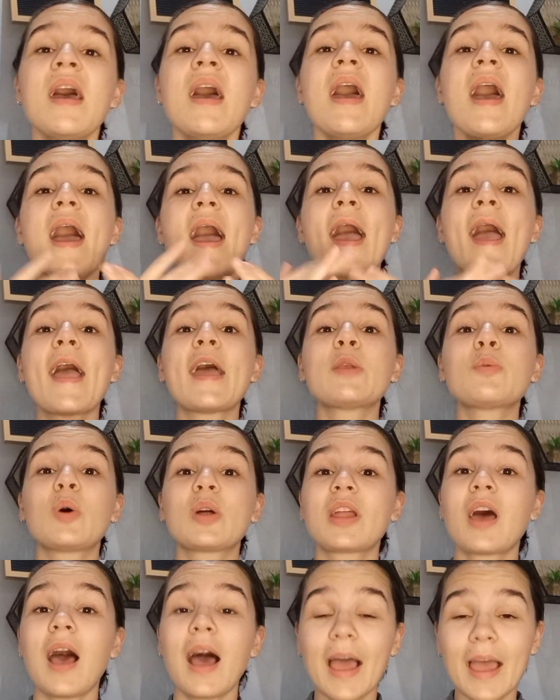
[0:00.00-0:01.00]
And
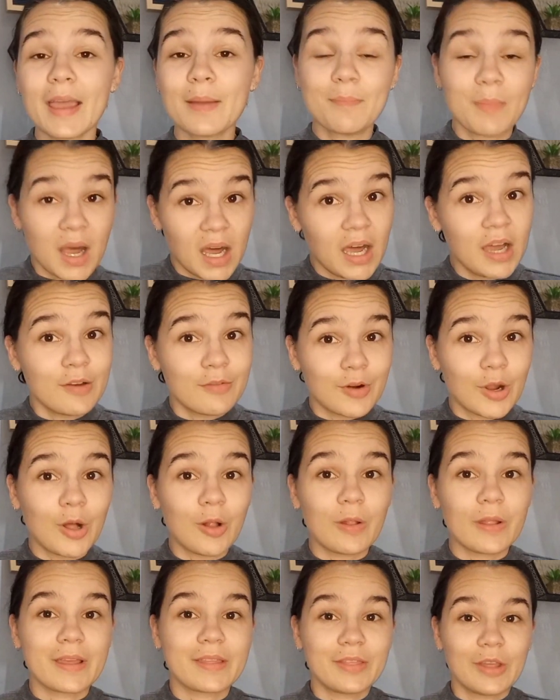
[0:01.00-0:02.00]
my role
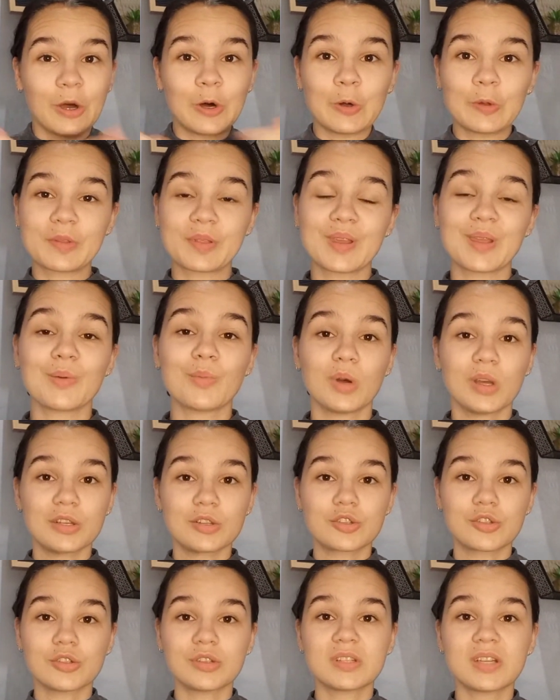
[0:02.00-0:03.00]
in the whole thing was
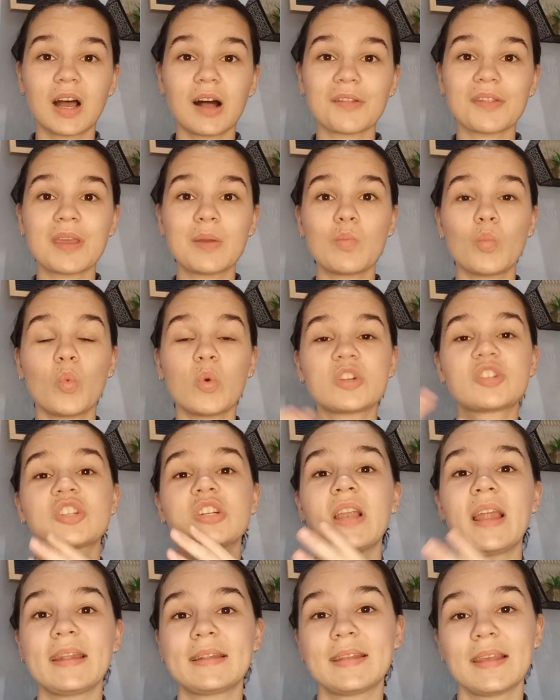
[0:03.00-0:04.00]
to tell them which
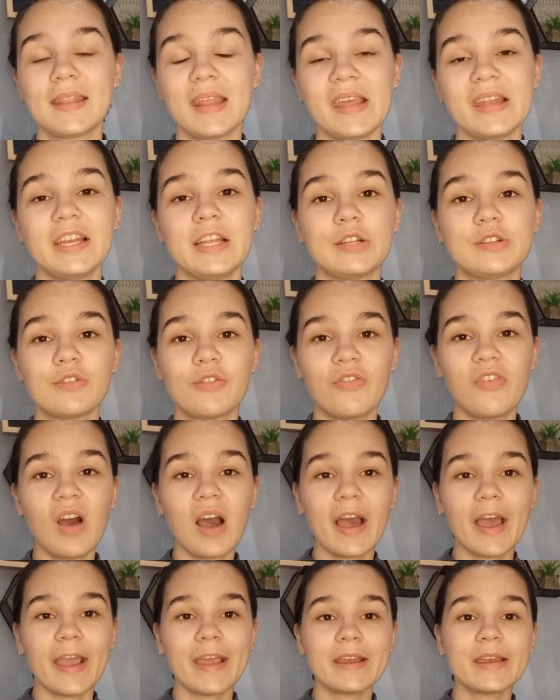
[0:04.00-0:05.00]
letter they need to
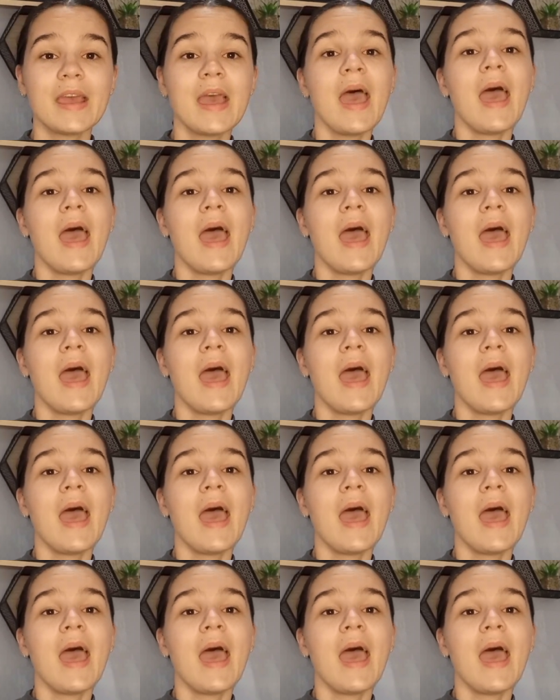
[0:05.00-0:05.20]
find,